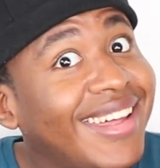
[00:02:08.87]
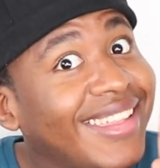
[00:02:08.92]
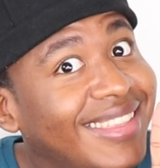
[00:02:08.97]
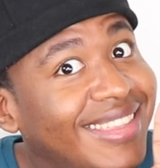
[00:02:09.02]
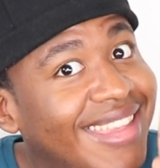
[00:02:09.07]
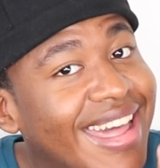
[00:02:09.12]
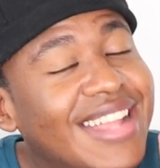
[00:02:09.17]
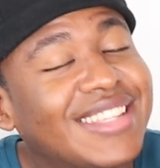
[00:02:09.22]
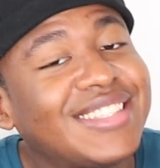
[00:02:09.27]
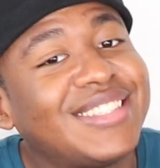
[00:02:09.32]

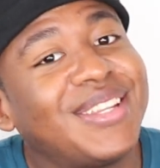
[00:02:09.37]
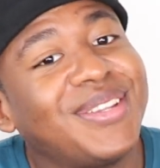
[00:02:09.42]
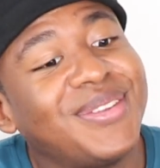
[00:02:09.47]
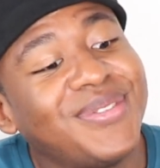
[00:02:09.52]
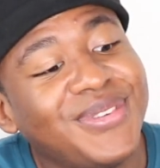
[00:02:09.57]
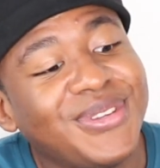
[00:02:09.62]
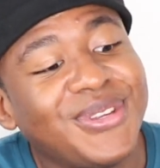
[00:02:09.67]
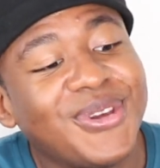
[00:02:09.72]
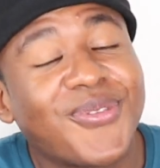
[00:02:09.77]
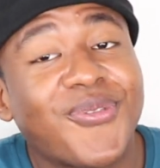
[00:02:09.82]
that's another
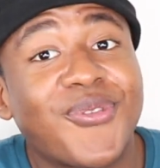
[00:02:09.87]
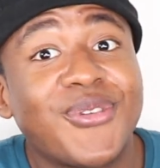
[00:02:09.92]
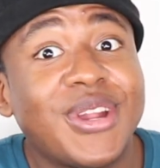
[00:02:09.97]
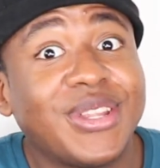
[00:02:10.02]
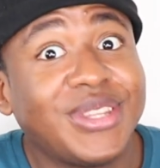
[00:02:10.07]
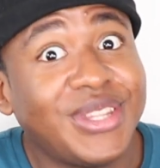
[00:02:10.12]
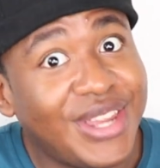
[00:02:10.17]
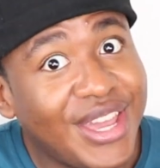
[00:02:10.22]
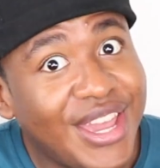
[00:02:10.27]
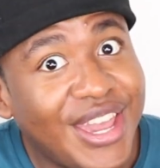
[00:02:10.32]
video for
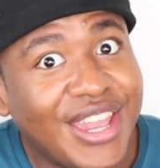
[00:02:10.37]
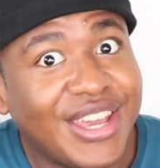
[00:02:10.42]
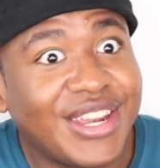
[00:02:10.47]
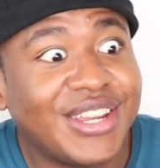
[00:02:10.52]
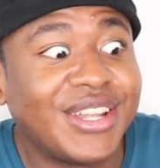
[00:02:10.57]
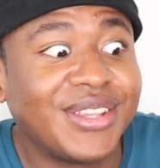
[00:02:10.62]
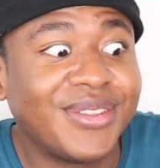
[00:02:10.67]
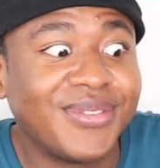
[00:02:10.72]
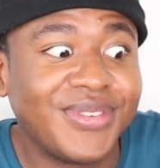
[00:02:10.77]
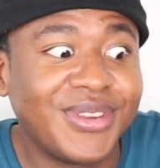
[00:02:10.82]
another day,
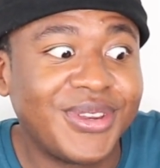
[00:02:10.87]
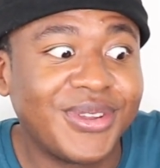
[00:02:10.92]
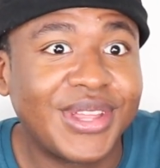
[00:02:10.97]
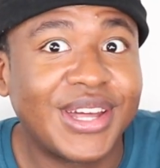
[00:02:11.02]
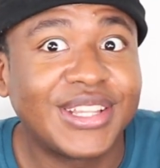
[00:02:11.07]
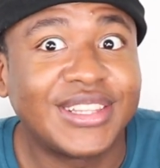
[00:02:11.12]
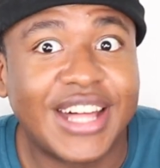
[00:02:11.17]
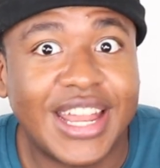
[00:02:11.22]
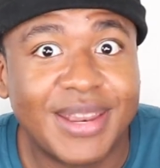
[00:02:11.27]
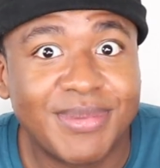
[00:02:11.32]
another video
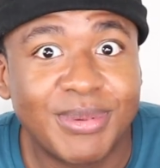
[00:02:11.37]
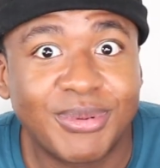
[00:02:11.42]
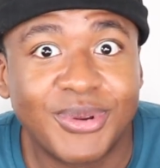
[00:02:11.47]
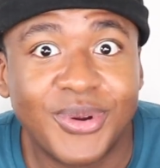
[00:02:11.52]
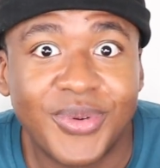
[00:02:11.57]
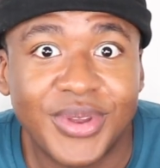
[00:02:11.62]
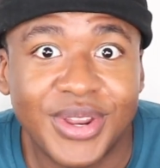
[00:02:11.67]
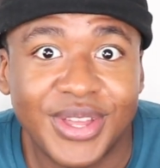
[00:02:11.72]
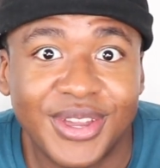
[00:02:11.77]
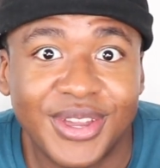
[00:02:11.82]
that a lot of people don't want to